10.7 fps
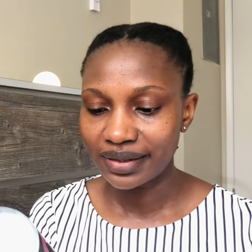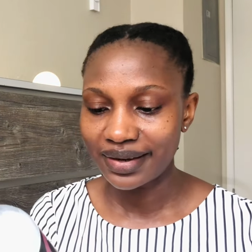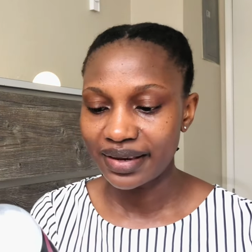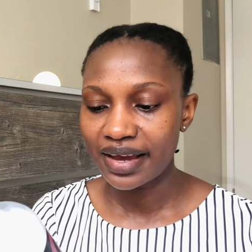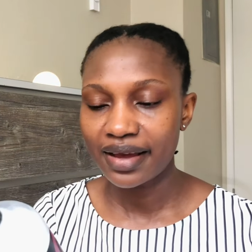
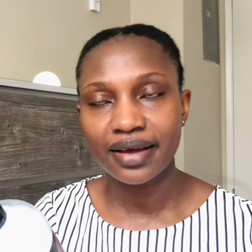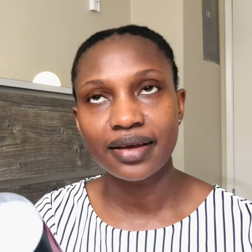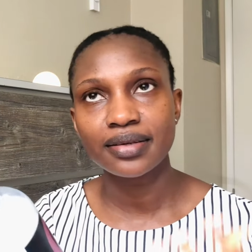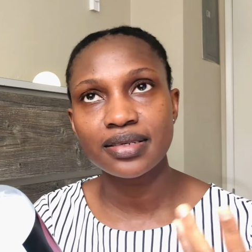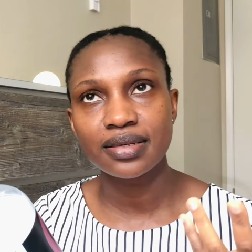It
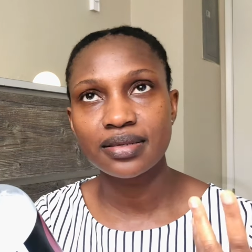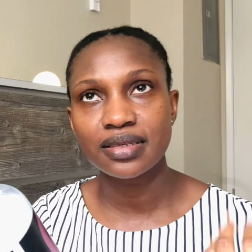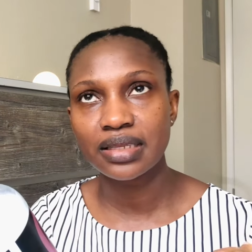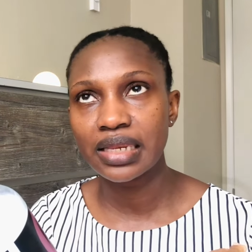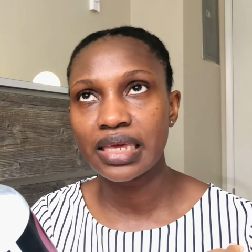has
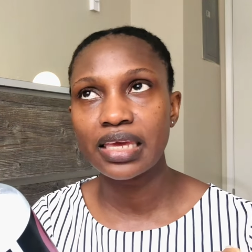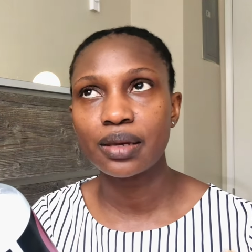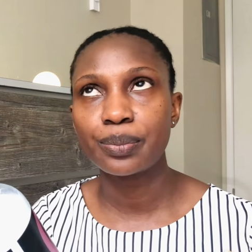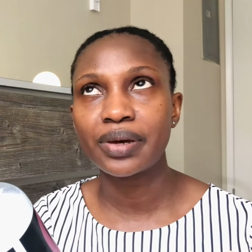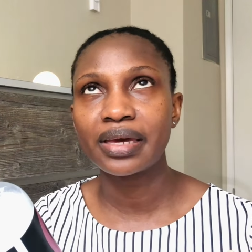
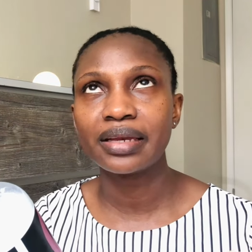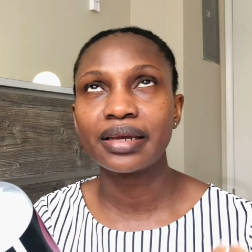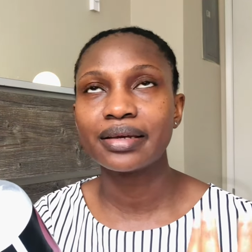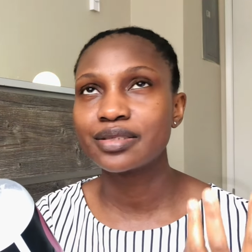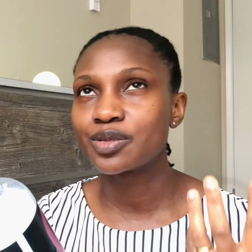sleep and
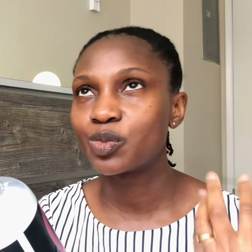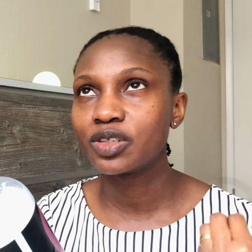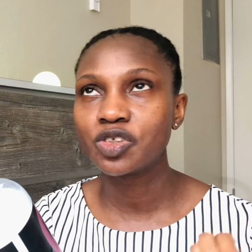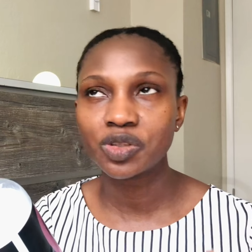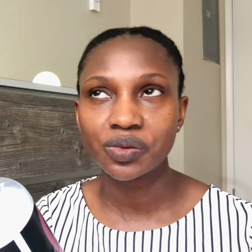it's
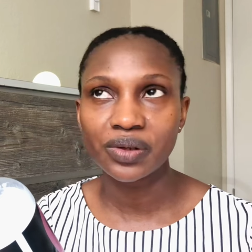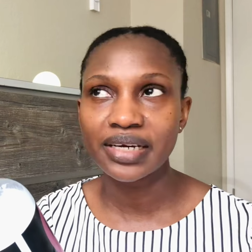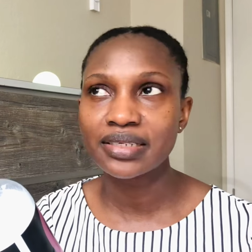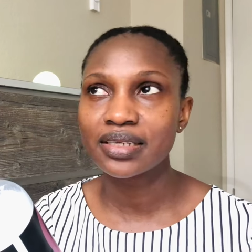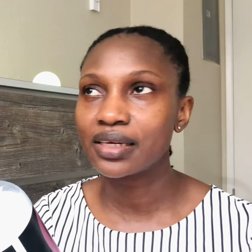
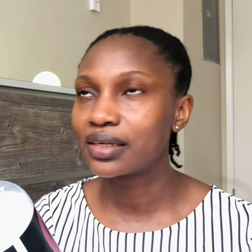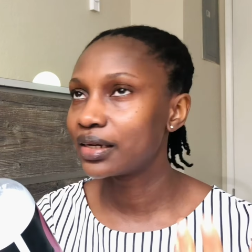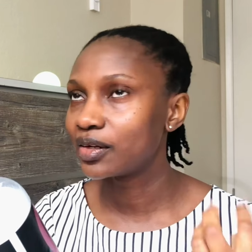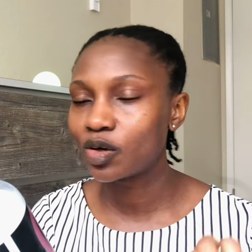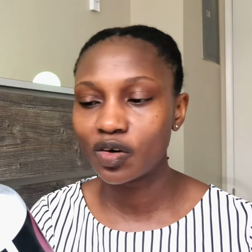moisturizing
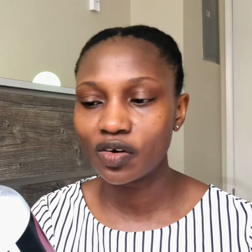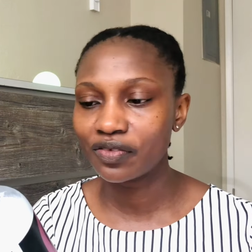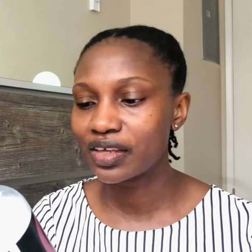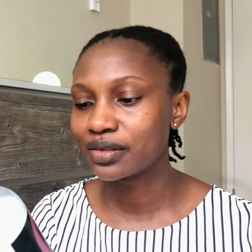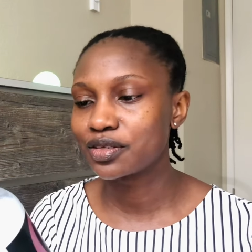and all of
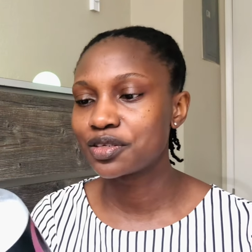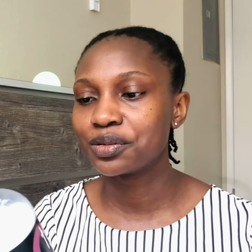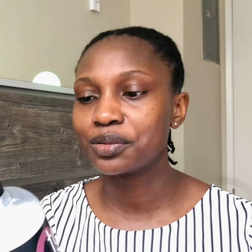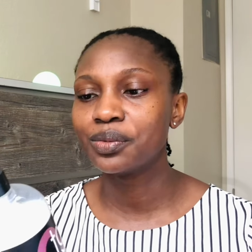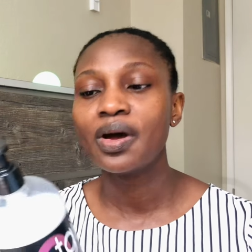that,
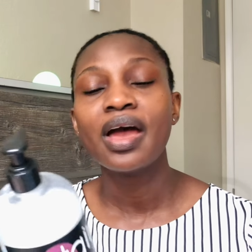so